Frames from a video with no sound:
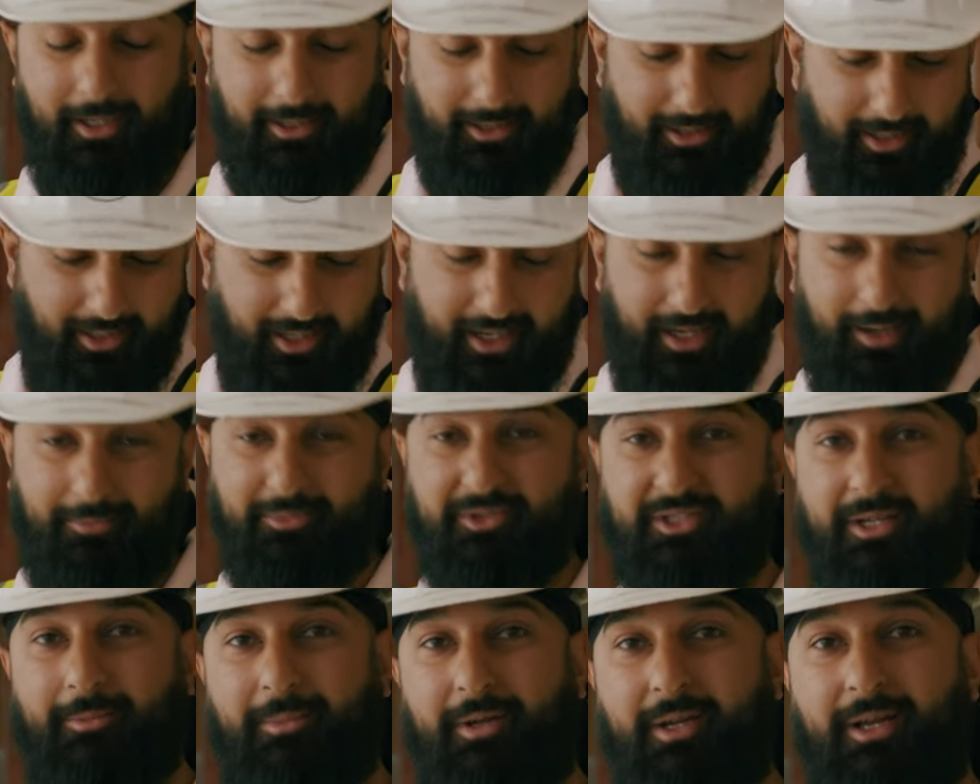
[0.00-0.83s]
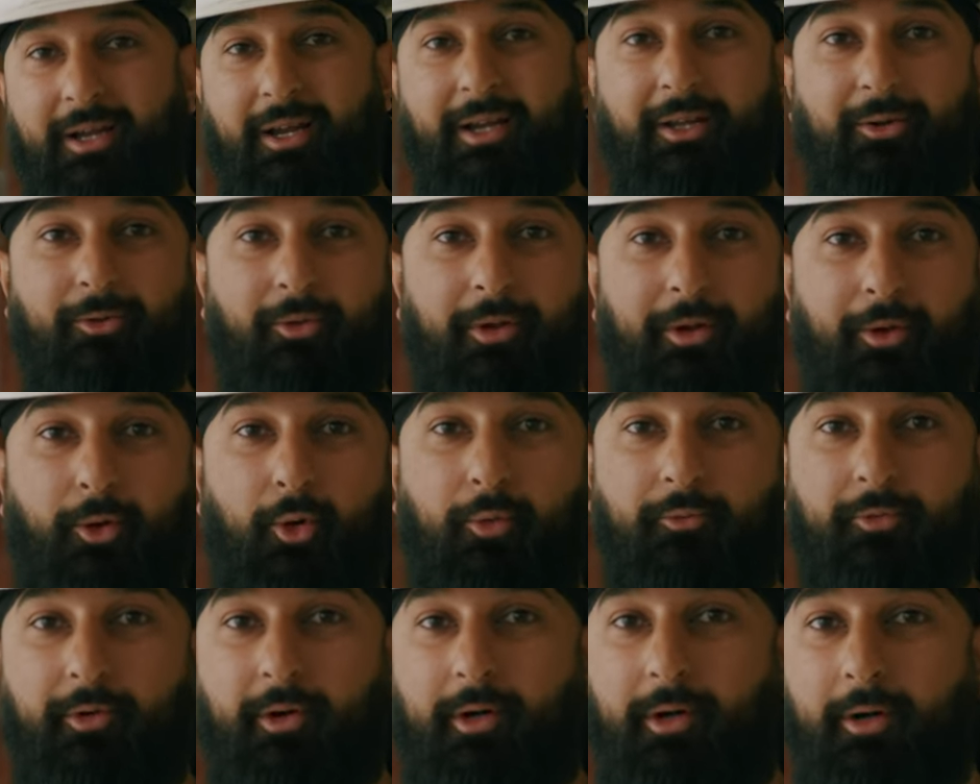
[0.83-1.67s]
Today I'm just going to be kind of going
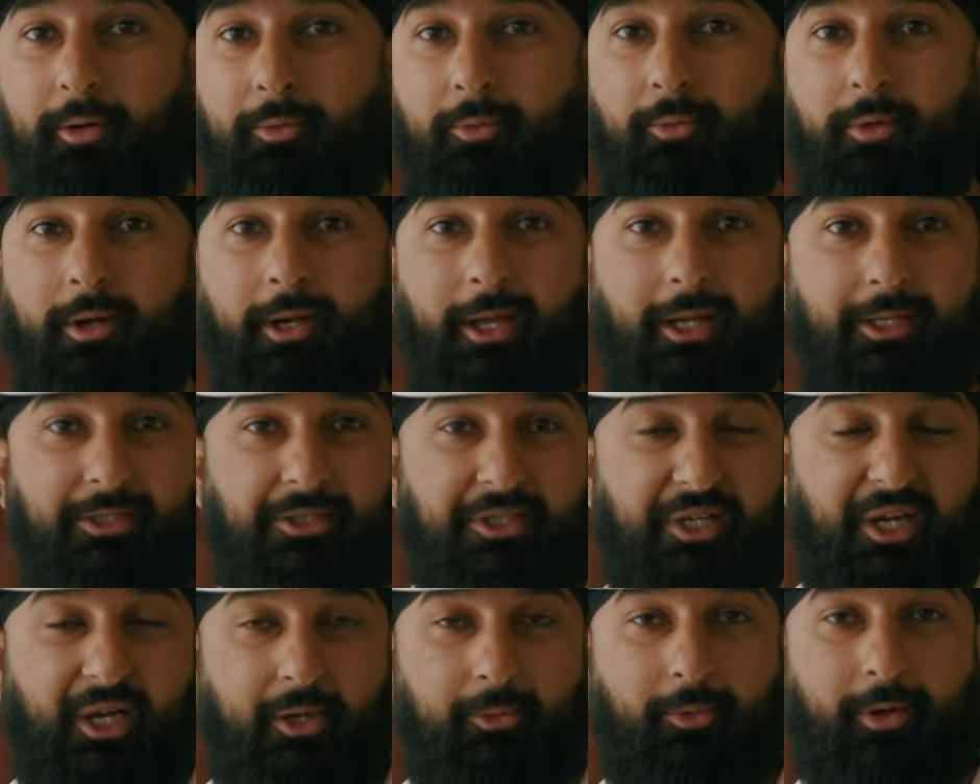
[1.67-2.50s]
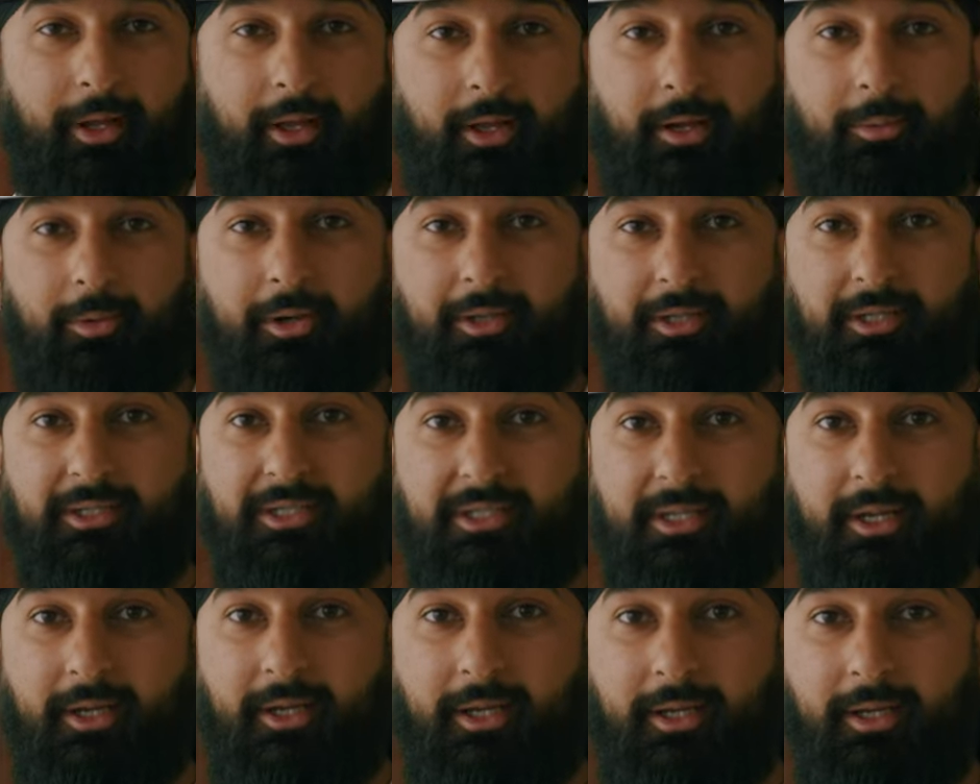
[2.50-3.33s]
over what I check when I come onto
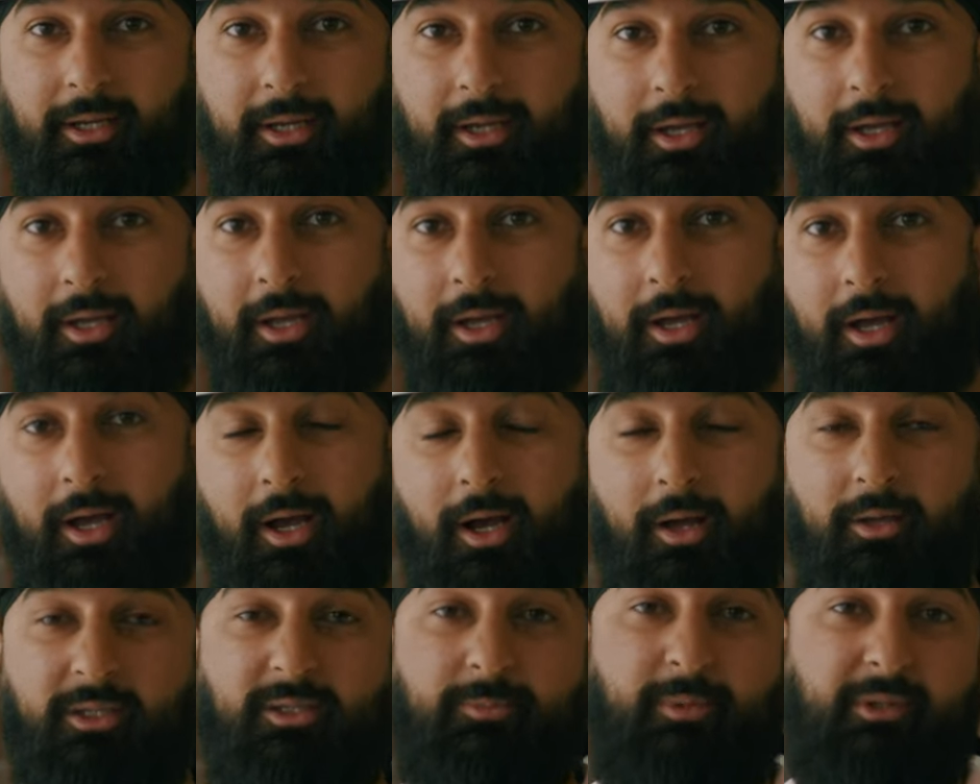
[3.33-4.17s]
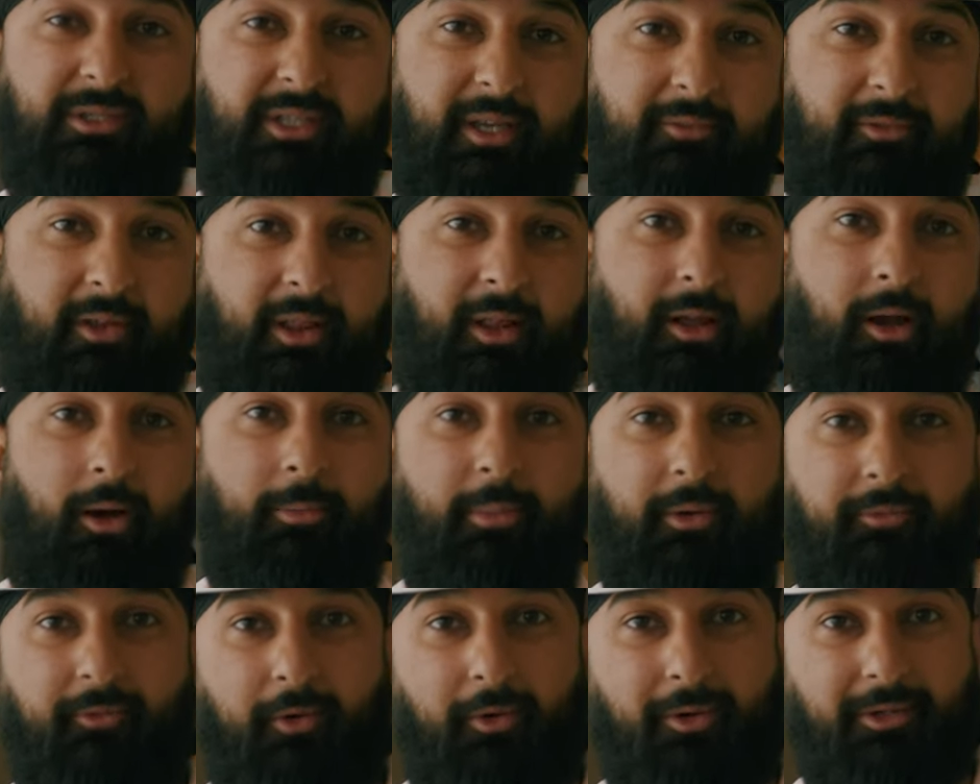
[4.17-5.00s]
site. Specifically, I'll be
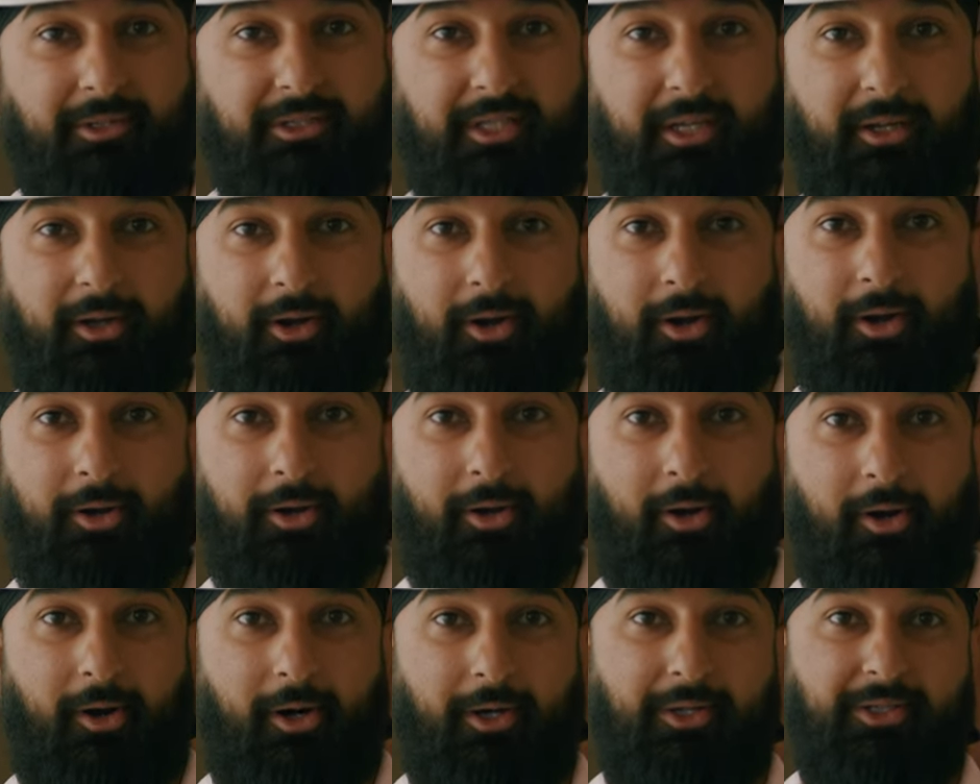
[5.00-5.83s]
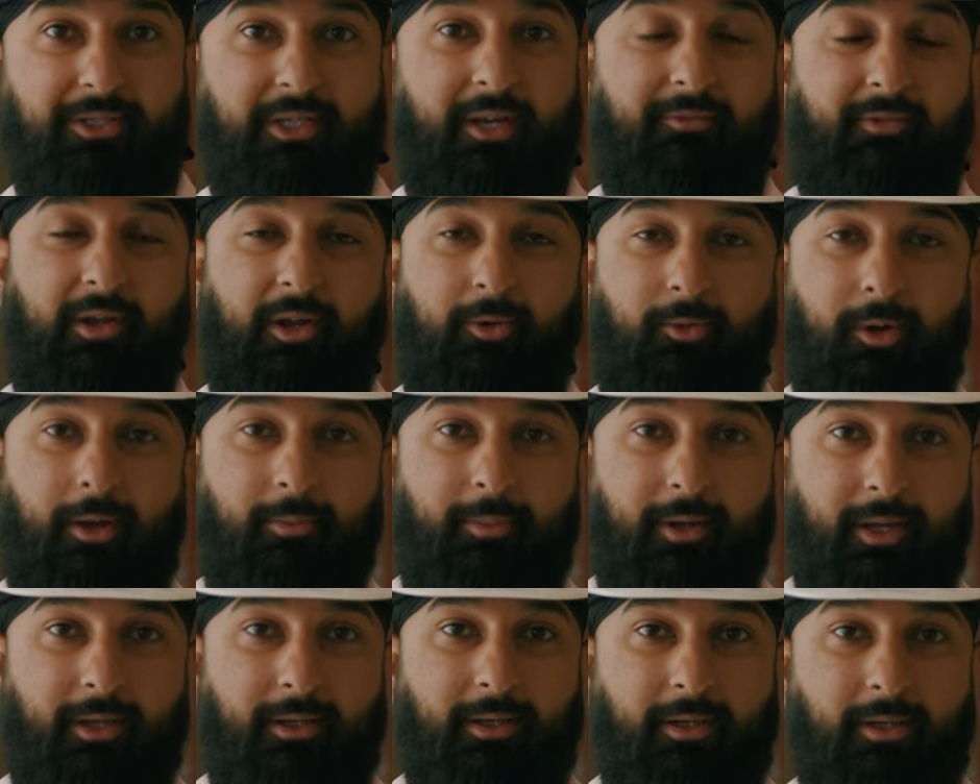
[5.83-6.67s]
focusing on our safety
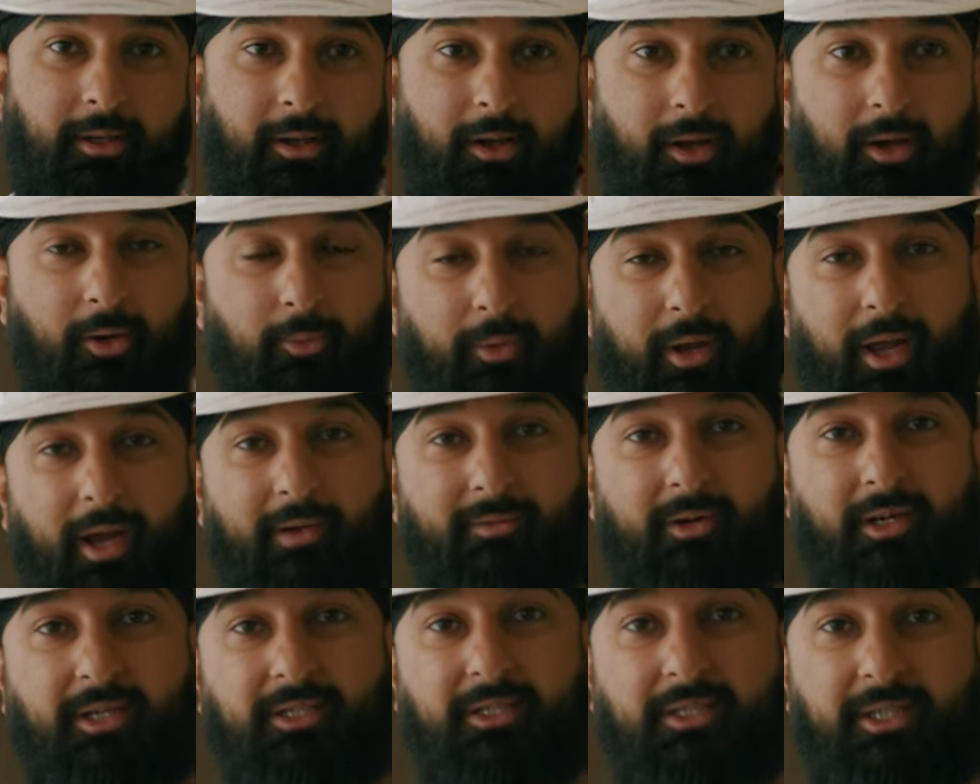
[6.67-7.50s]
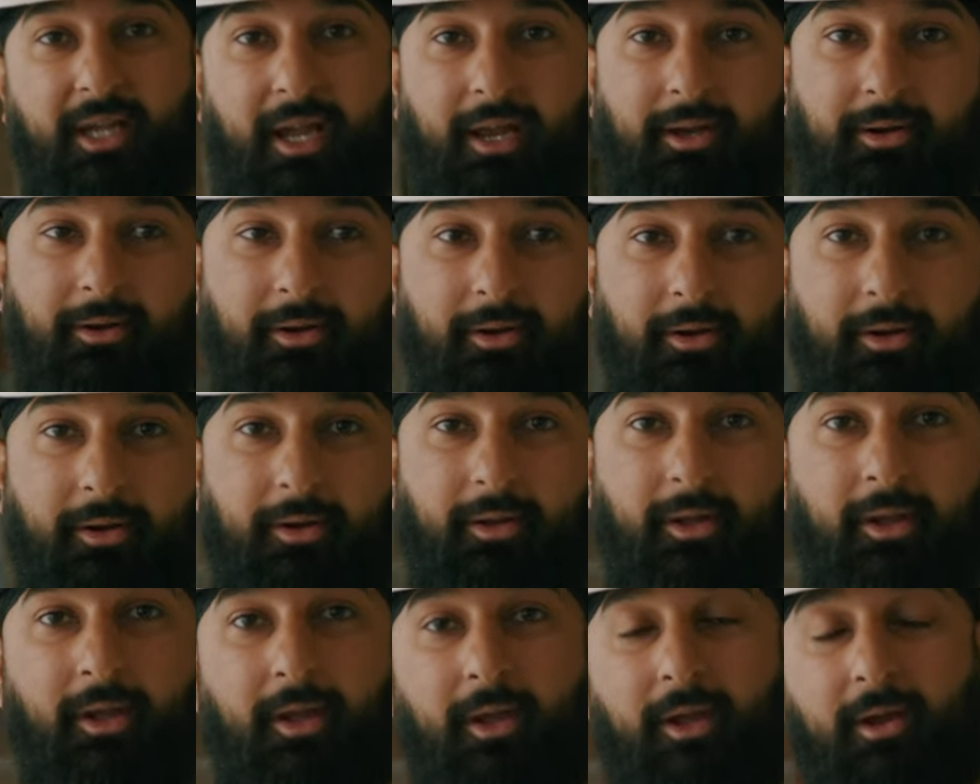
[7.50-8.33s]
equipment. We have our standard
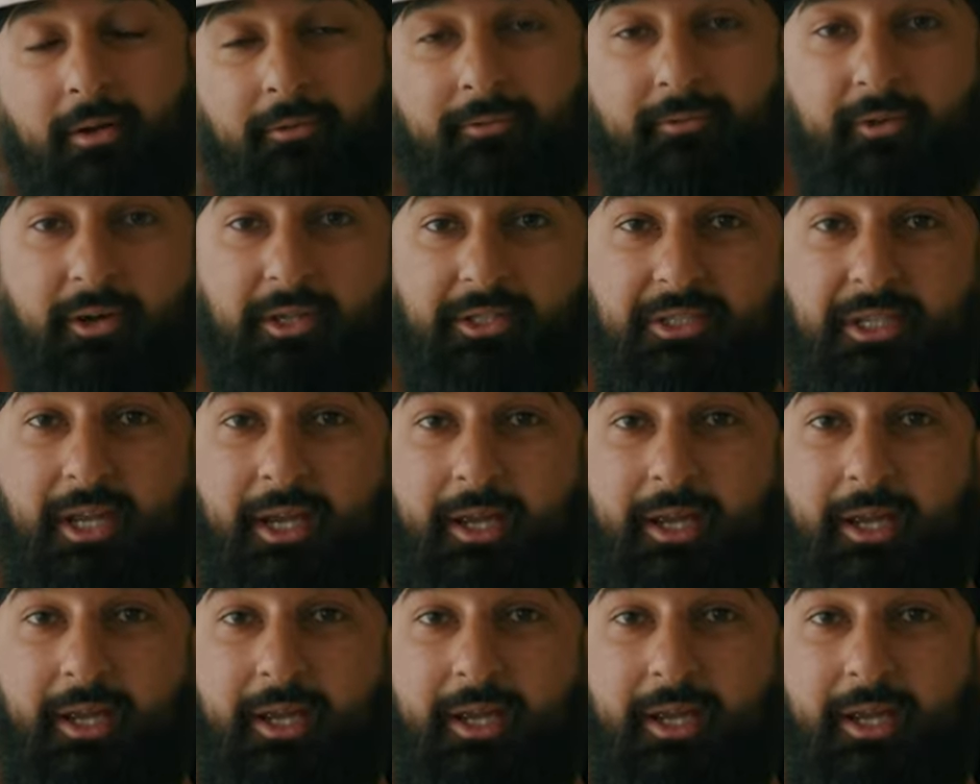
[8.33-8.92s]
first